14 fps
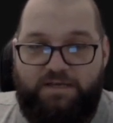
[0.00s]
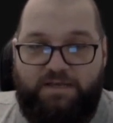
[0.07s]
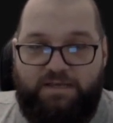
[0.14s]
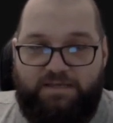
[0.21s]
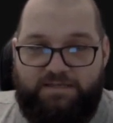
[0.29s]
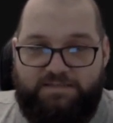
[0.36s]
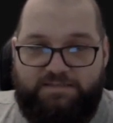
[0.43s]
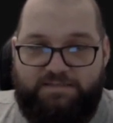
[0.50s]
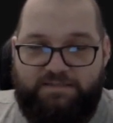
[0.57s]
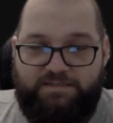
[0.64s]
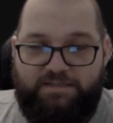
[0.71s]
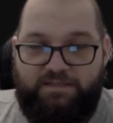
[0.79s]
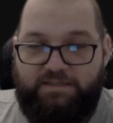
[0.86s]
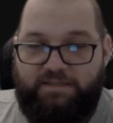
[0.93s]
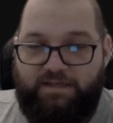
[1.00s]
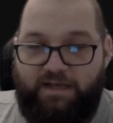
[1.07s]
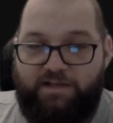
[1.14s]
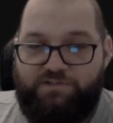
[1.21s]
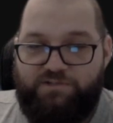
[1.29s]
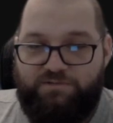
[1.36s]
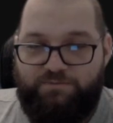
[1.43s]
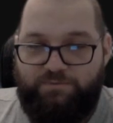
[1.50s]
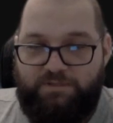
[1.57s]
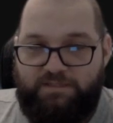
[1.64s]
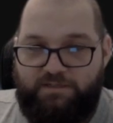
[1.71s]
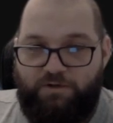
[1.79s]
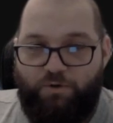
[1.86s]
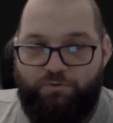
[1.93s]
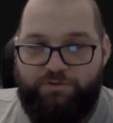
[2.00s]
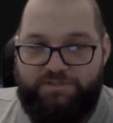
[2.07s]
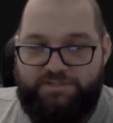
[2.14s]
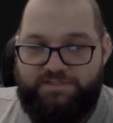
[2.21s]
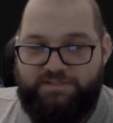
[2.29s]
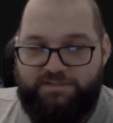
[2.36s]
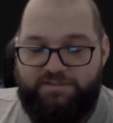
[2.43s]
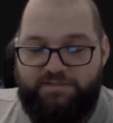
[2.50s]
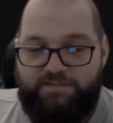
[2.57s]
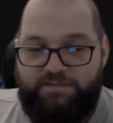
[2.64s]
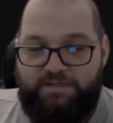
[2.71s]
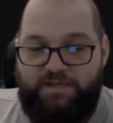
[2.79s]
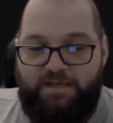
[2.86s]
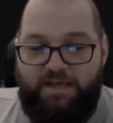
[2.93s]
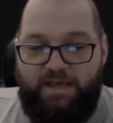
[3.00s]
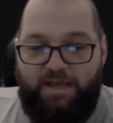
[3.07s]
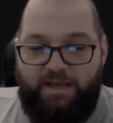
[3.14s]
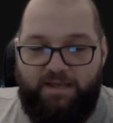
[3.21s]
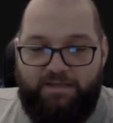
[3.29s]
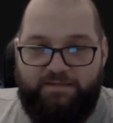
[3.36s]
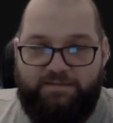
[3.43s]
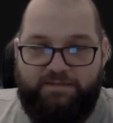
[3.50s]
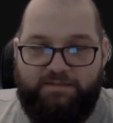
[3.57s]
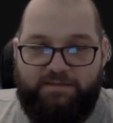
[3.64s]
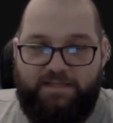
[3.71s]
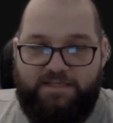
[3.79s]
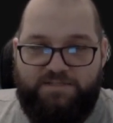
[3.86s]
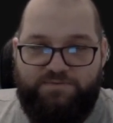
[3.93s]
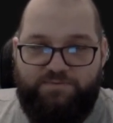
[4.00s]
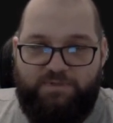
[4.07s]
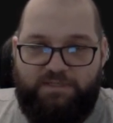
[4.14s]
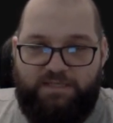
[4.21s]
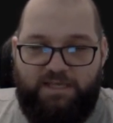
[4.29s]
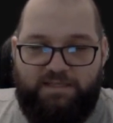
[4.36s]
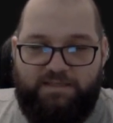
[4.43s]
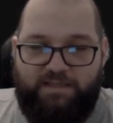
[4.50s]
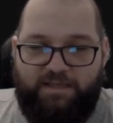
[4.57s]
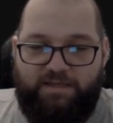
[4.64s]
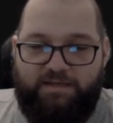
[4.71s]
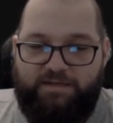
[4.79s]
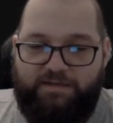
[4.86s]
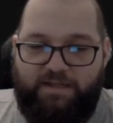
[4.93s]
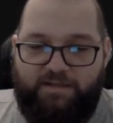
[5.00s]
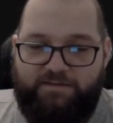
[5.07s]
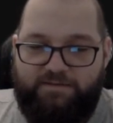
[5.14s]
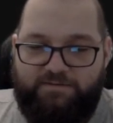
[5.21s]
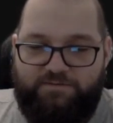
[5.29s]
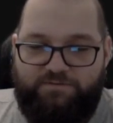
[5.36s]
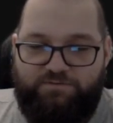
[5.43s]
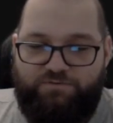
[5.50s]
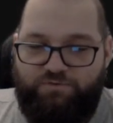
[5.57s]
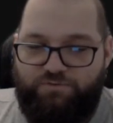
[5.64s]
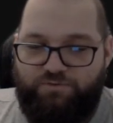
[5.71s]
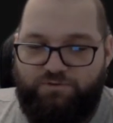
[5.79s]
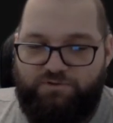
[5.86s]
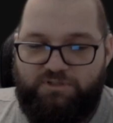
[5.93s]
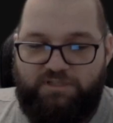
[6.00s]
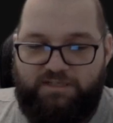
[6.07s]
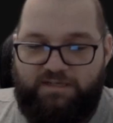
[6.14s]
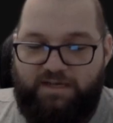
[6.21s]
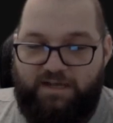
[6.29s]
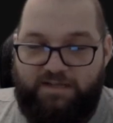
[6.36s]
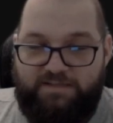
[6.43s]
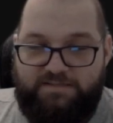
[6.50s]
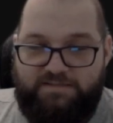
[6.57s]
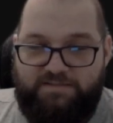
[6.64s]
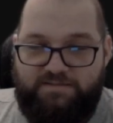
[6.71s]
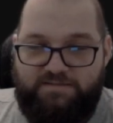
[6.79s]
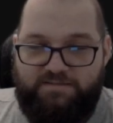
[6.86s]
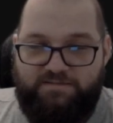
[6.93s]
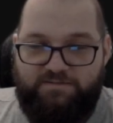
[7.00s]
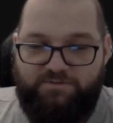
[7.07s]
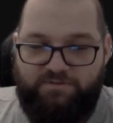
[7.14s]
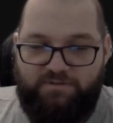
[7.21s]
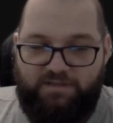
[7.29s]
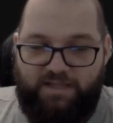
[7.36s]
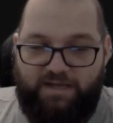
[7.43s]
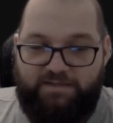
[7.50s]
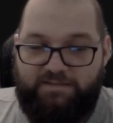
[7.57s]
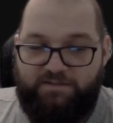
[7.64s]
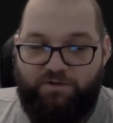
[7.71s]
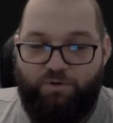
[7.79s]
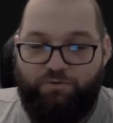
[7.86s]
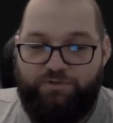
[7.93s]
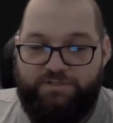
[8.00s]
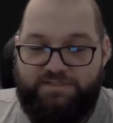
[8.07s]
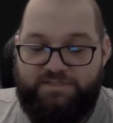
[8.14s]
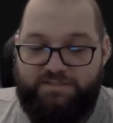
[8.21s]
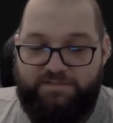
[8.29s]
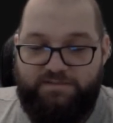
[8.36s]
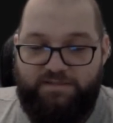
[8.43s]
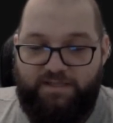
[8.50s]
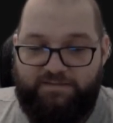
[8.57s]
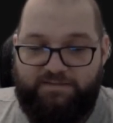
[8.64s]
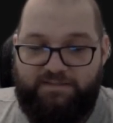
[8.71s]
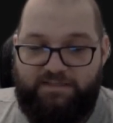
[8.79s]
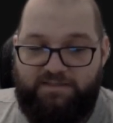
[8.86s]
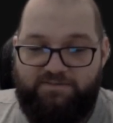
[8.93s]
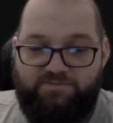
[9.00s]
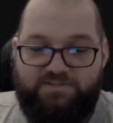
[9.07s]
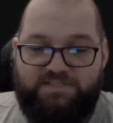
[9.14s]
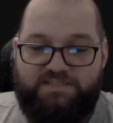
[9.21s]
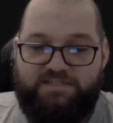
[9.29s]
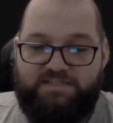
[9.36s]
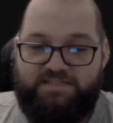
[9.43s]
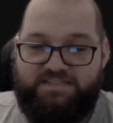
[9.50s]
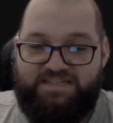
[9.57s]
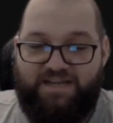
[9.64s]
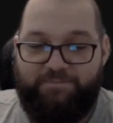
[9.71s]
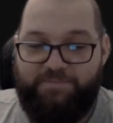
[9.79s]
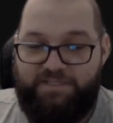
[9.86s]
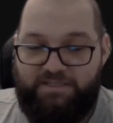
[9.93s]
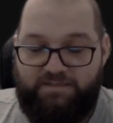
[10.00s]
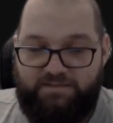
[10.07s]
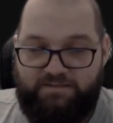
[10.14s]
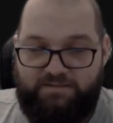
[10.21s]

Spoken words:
is the interaction with the Golden Sun. And unless we get like another 2 or 3 cards like the Golden Sun that give us something